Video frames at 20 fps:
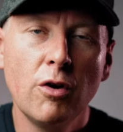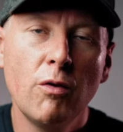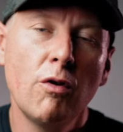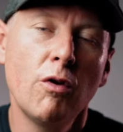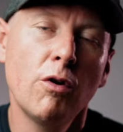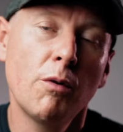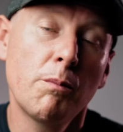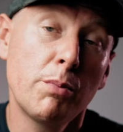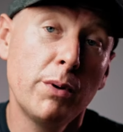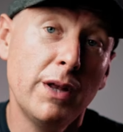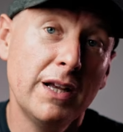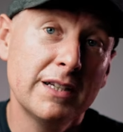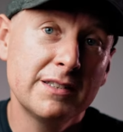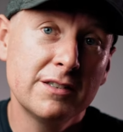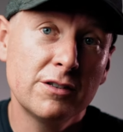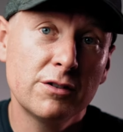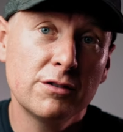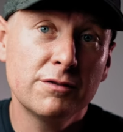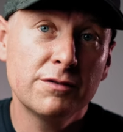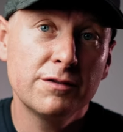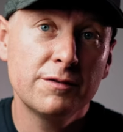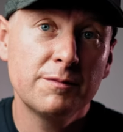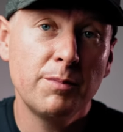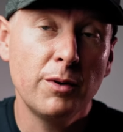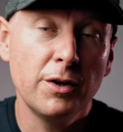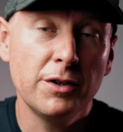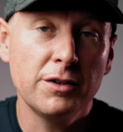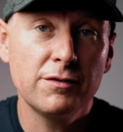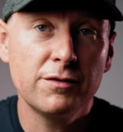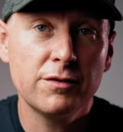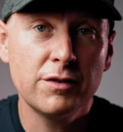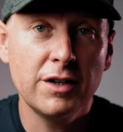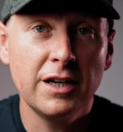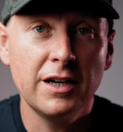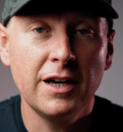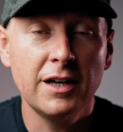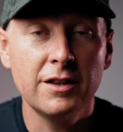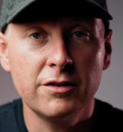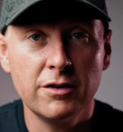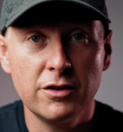Or
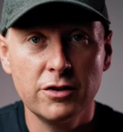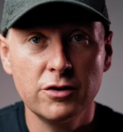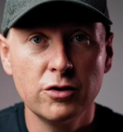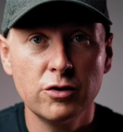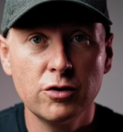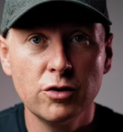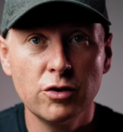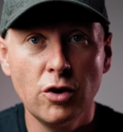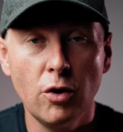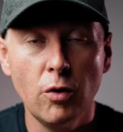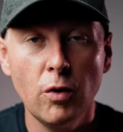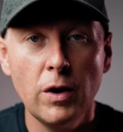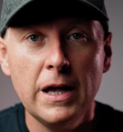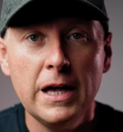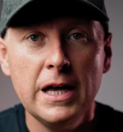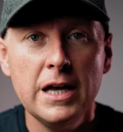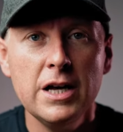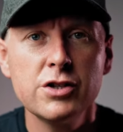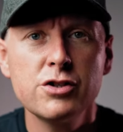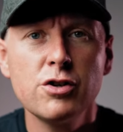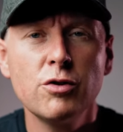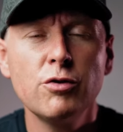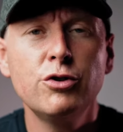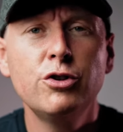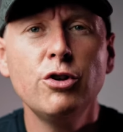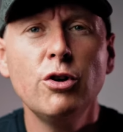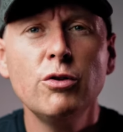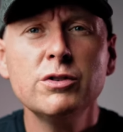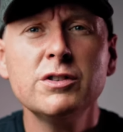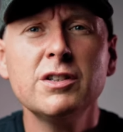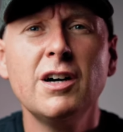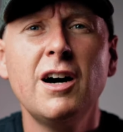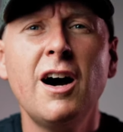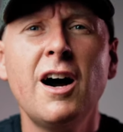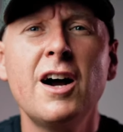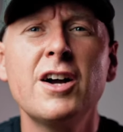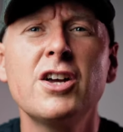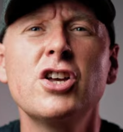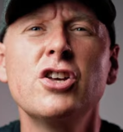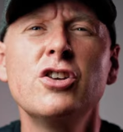+0.3 and you're good to go. So those
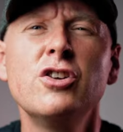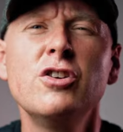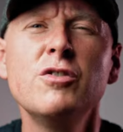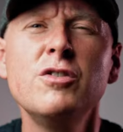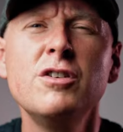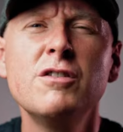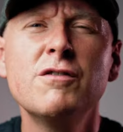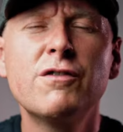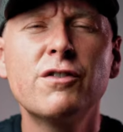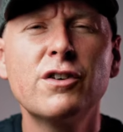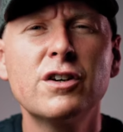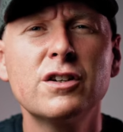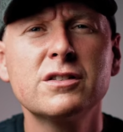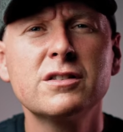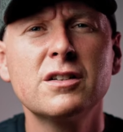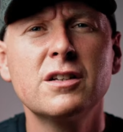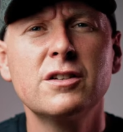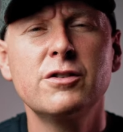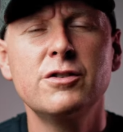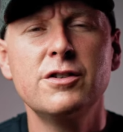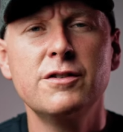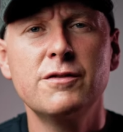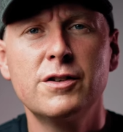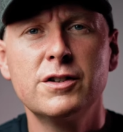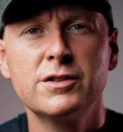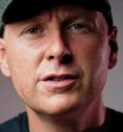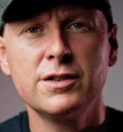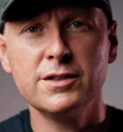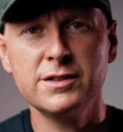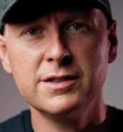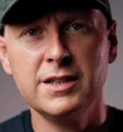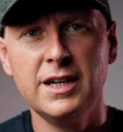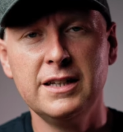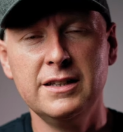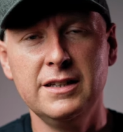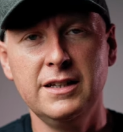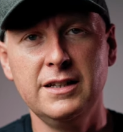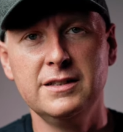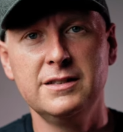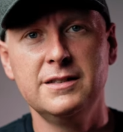are universal
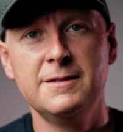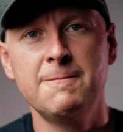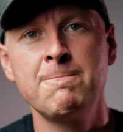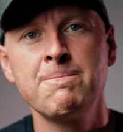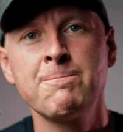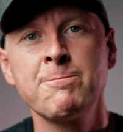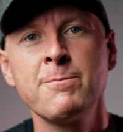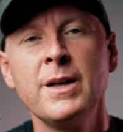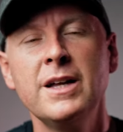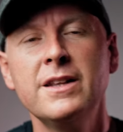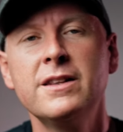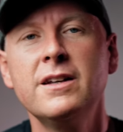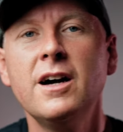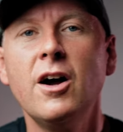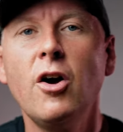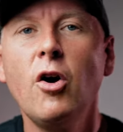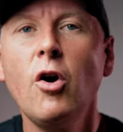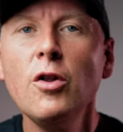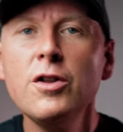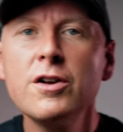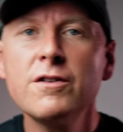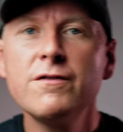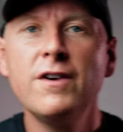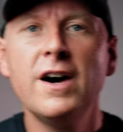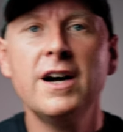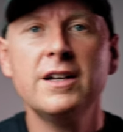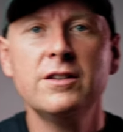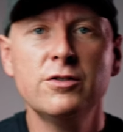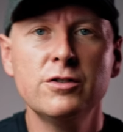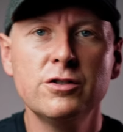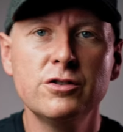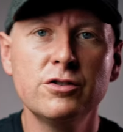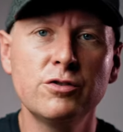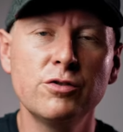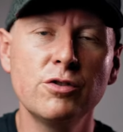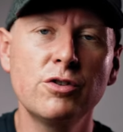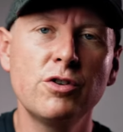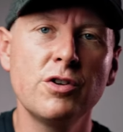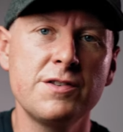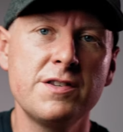settings. There are other factors
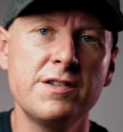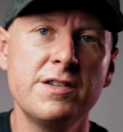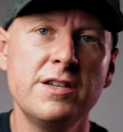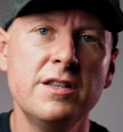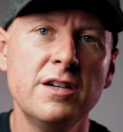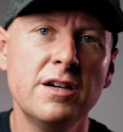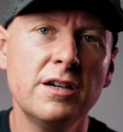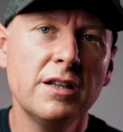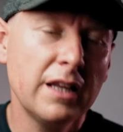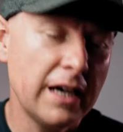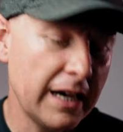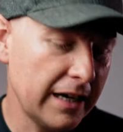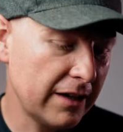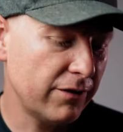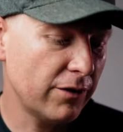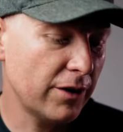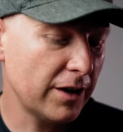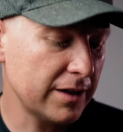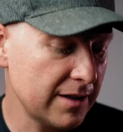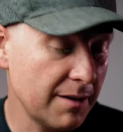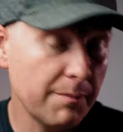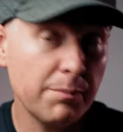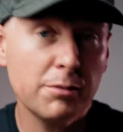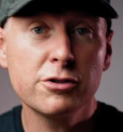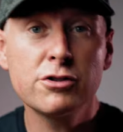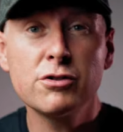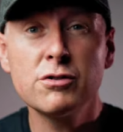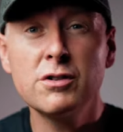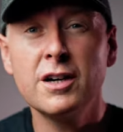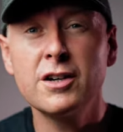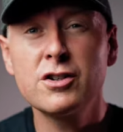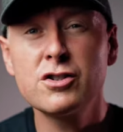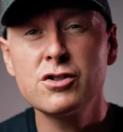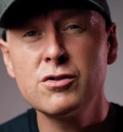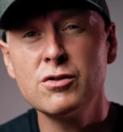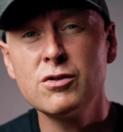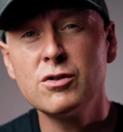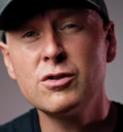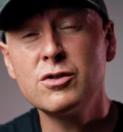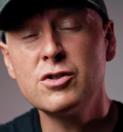to consider, like, for example, should I
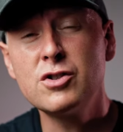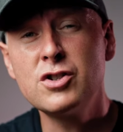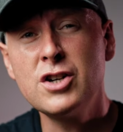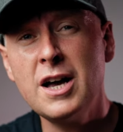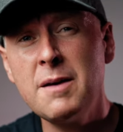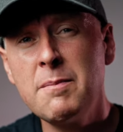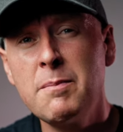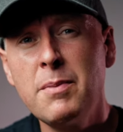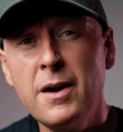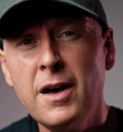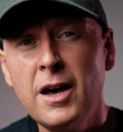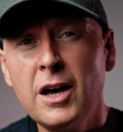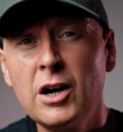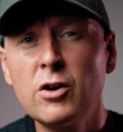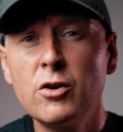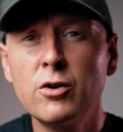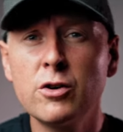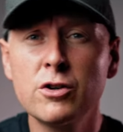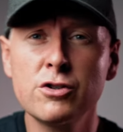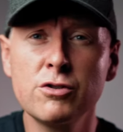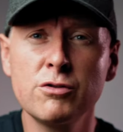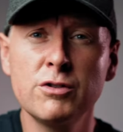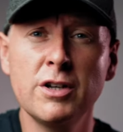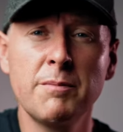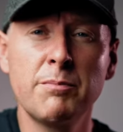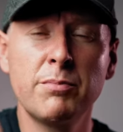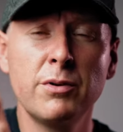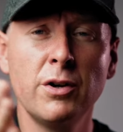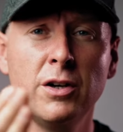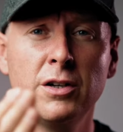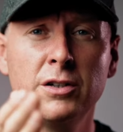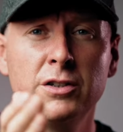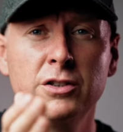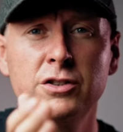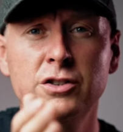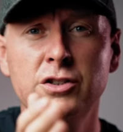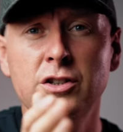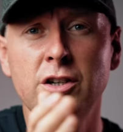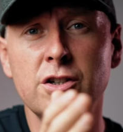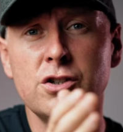shoot JPEG or should
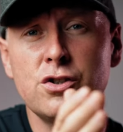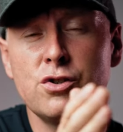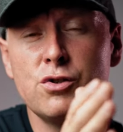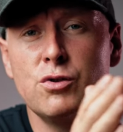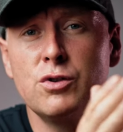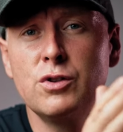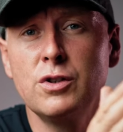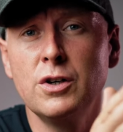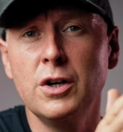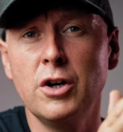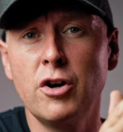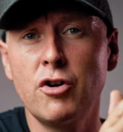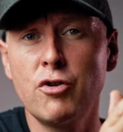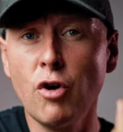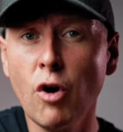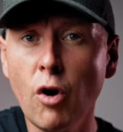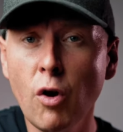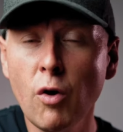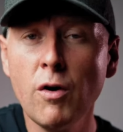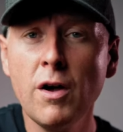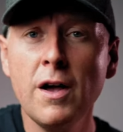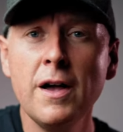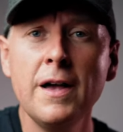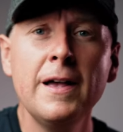I shoot RAW?